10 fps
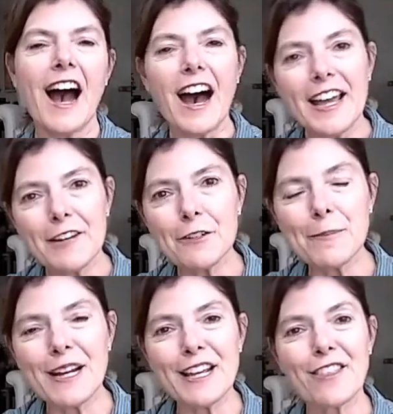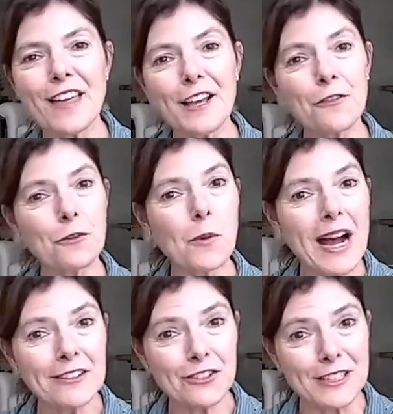Hi everybody, thanks for
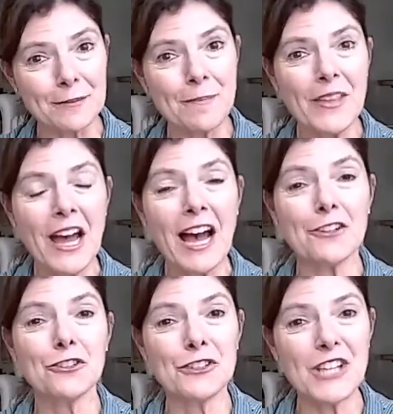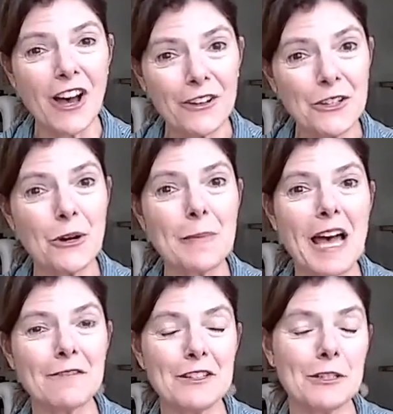watching. I should tell you I'm
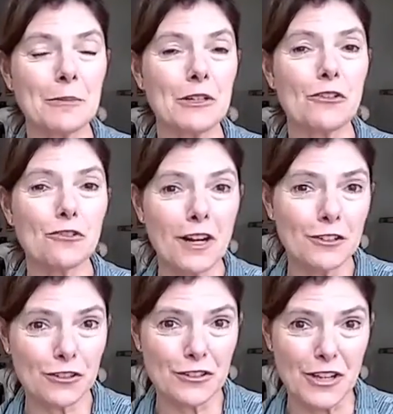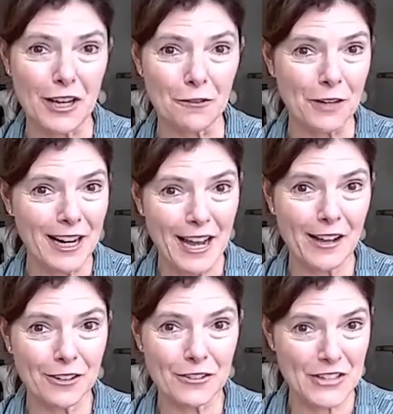having some construction done right
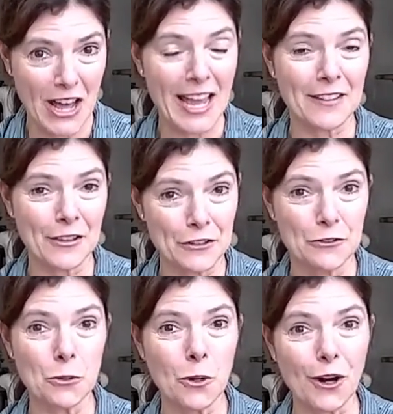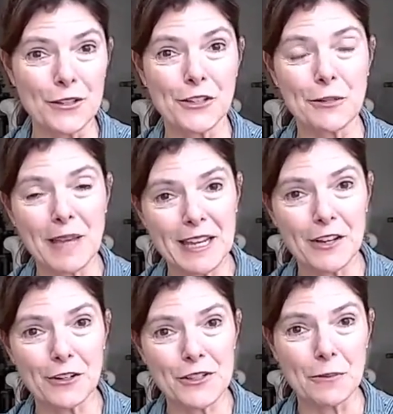outside this door, so you may
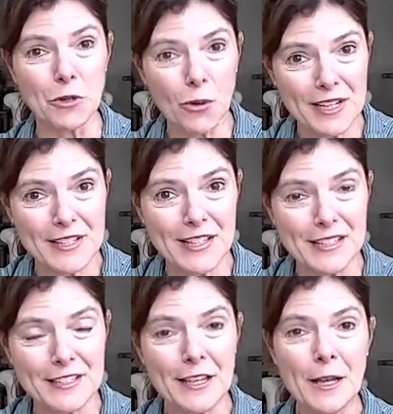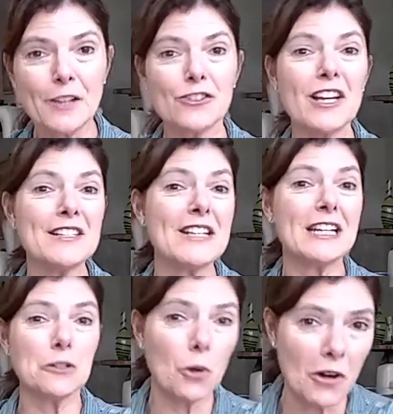hear some noises. Just
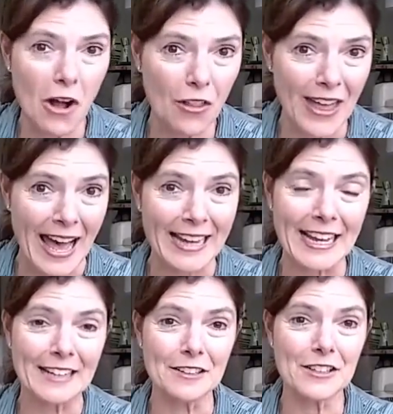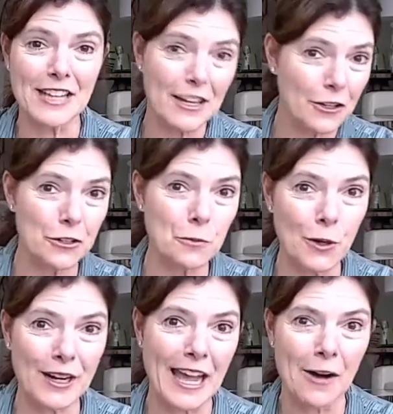ignore all that and get a good
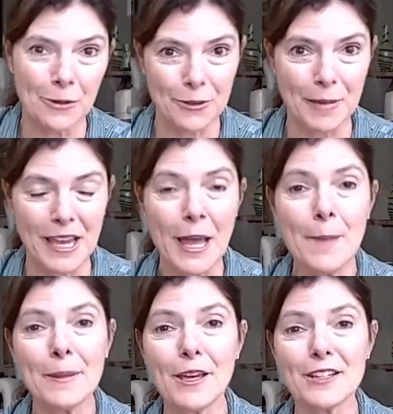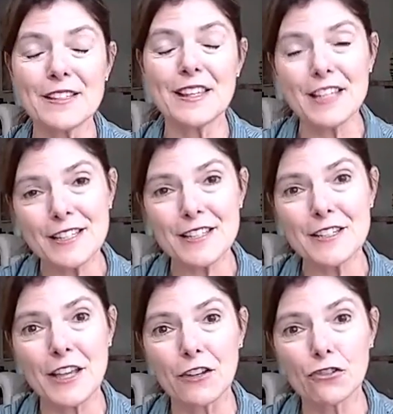workout with me, because this
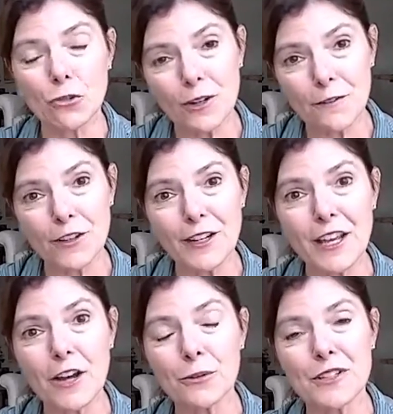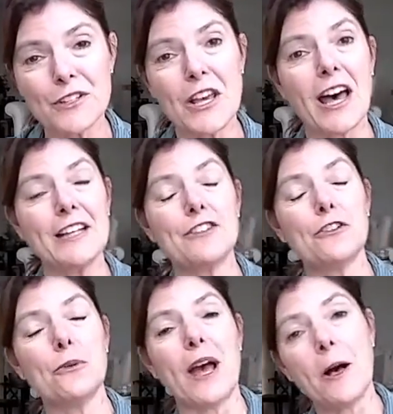is a short video designed
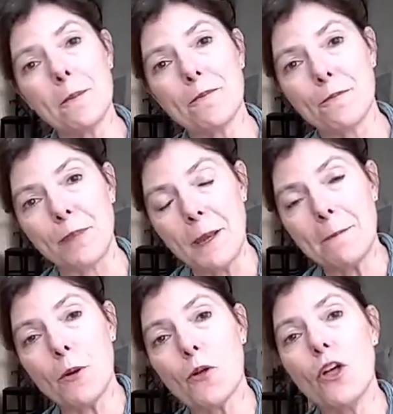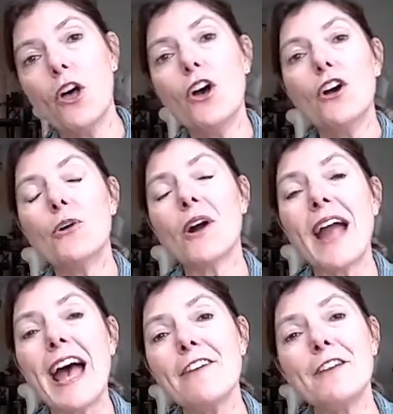to help people who are
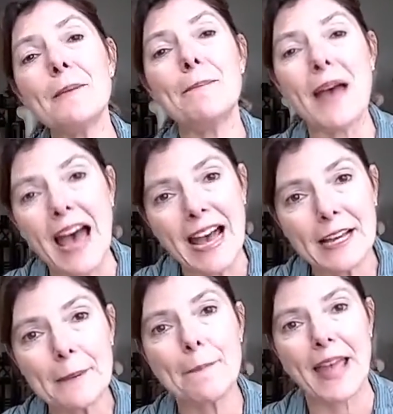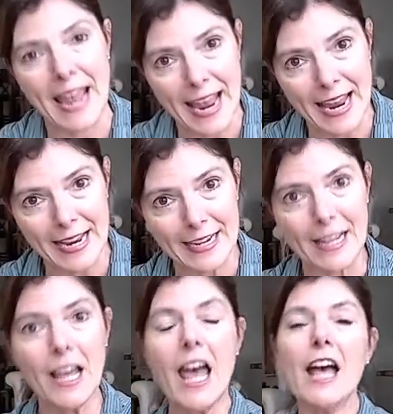having back
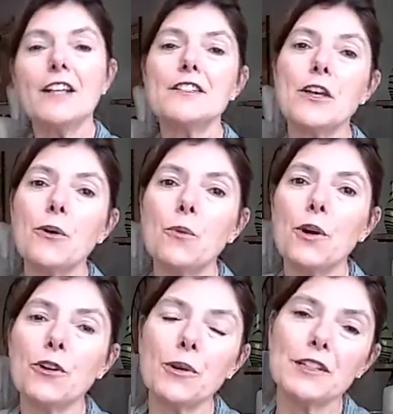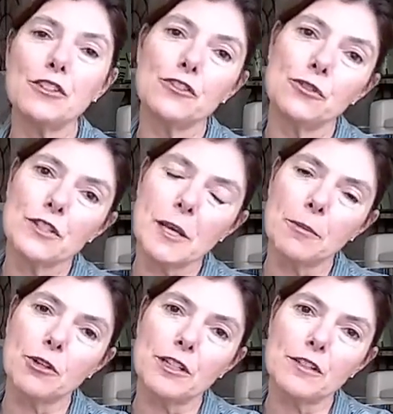pain. So we're going to do
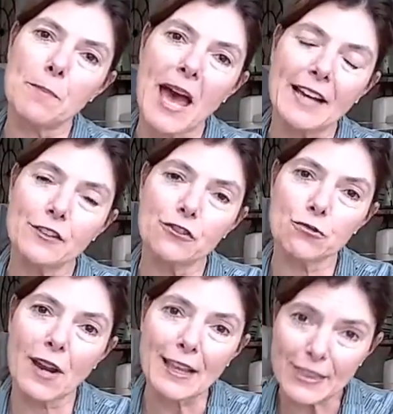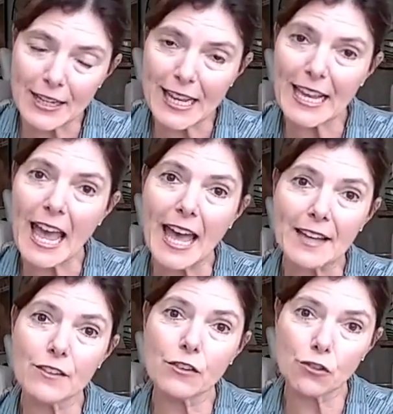some good back strengthening
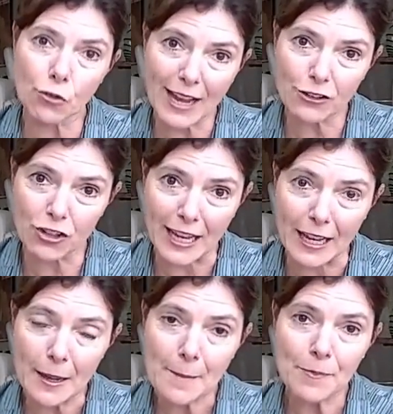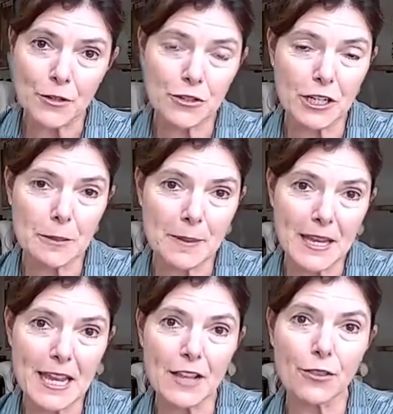and stretching. There's going to
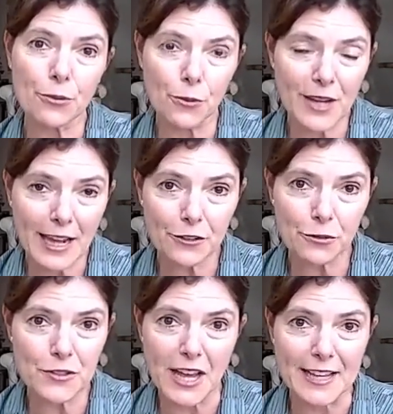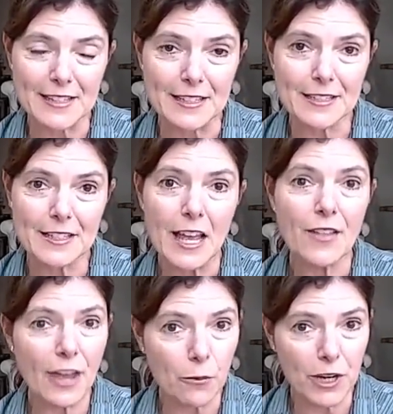be 3 exercises
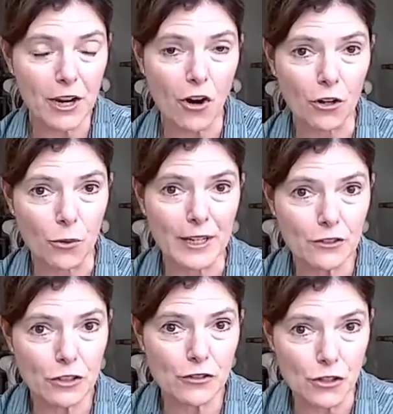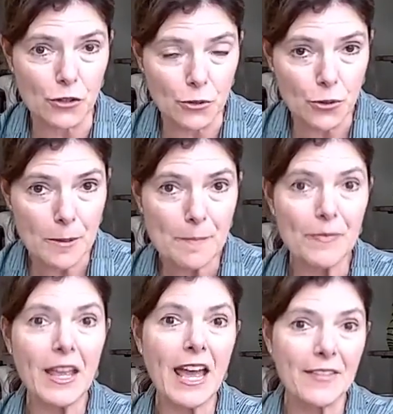that we are going to do
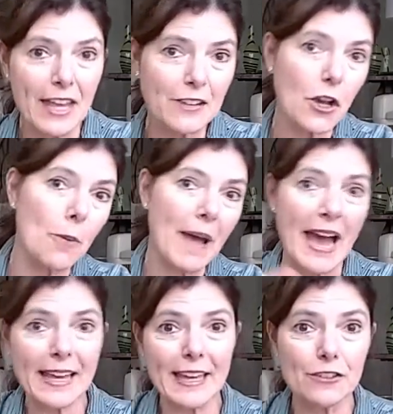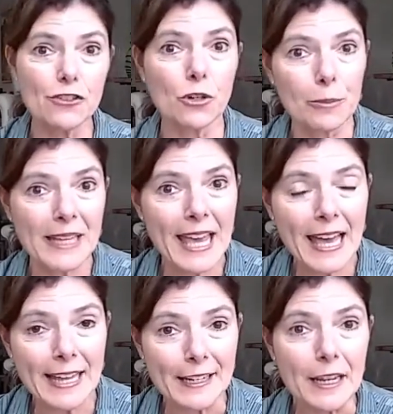and then go back and do them
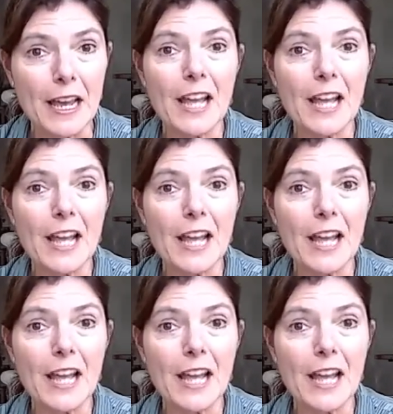again.